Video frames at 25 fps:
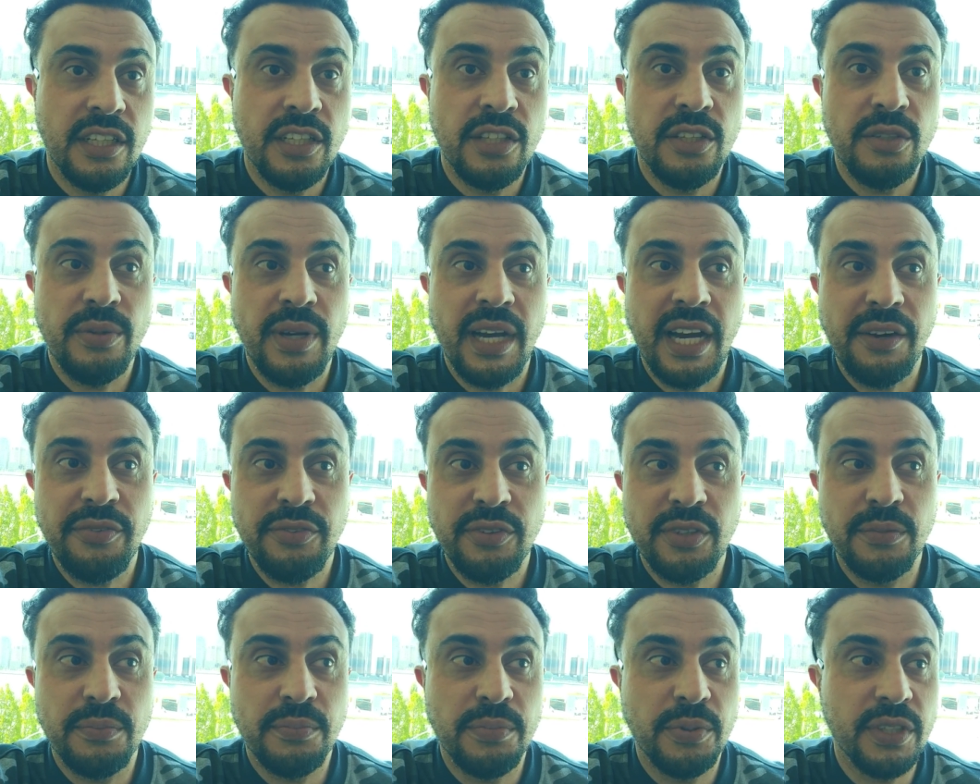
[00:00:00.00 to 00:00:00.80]
You have
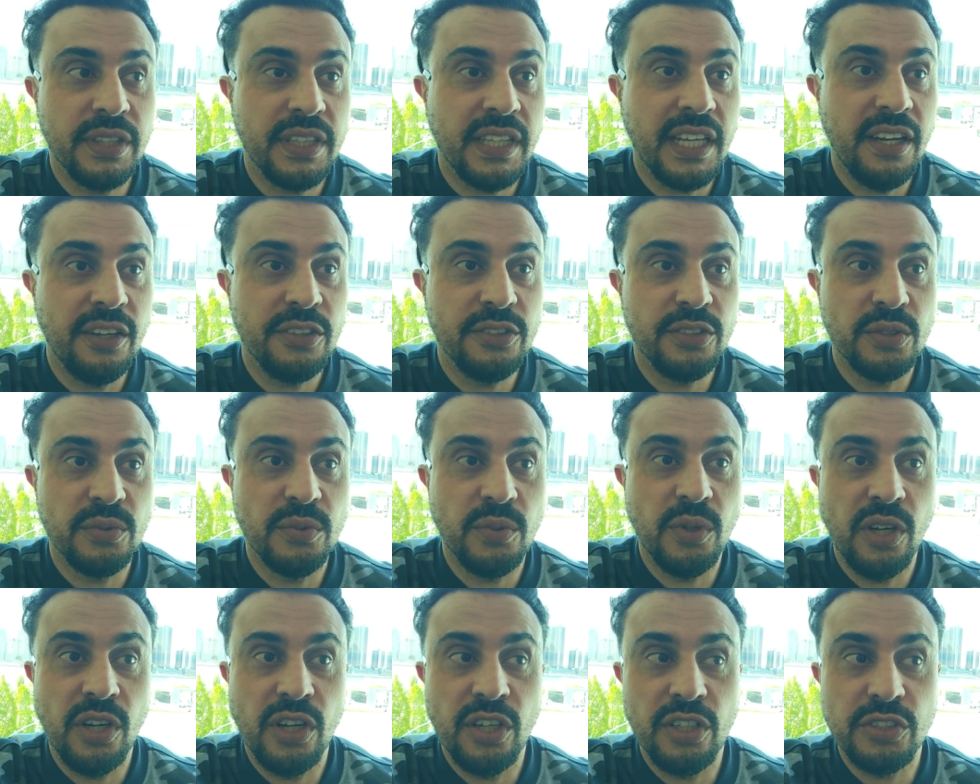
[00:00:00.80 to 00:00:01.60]
to put down your
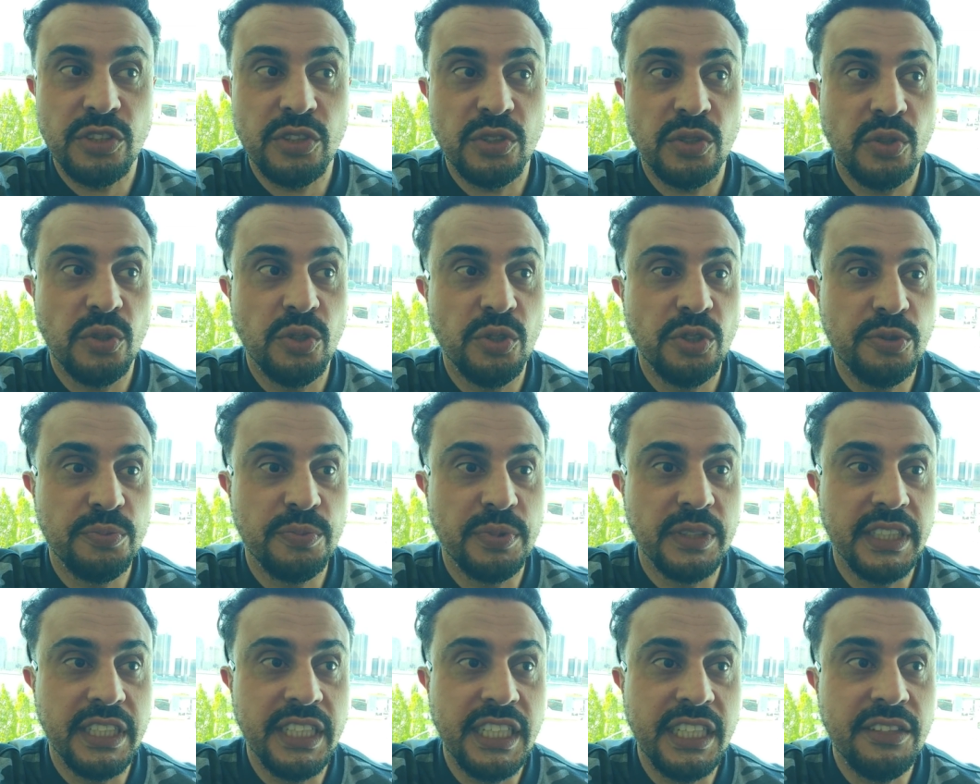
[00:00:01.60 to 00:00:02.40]
walls, your old
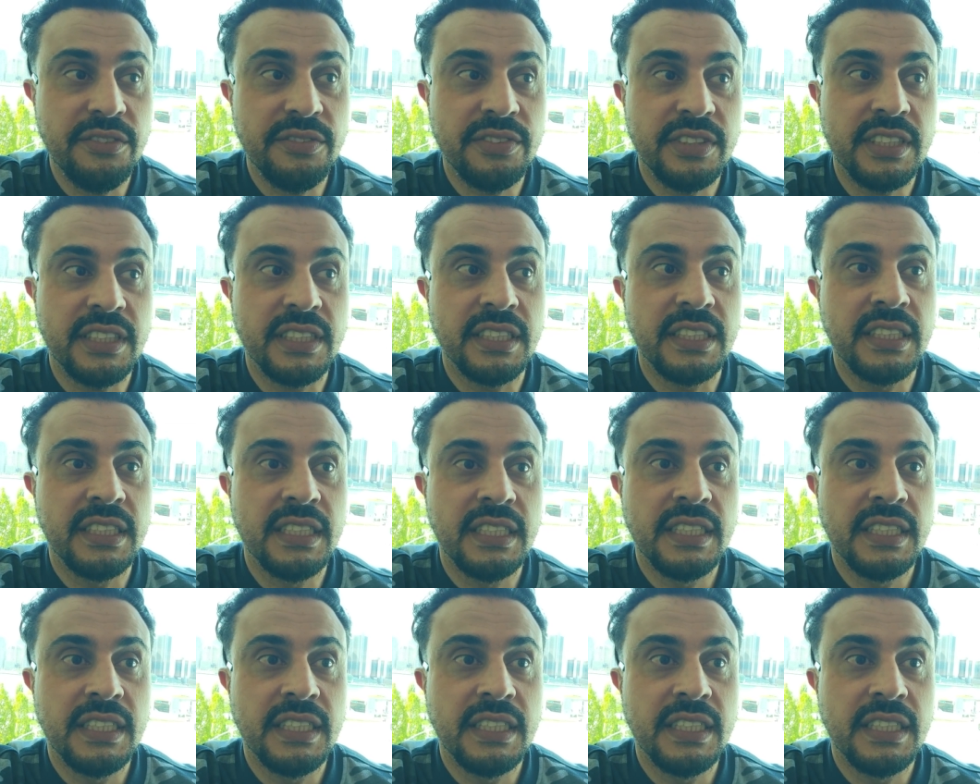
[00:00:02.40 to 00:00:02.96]
beliefs,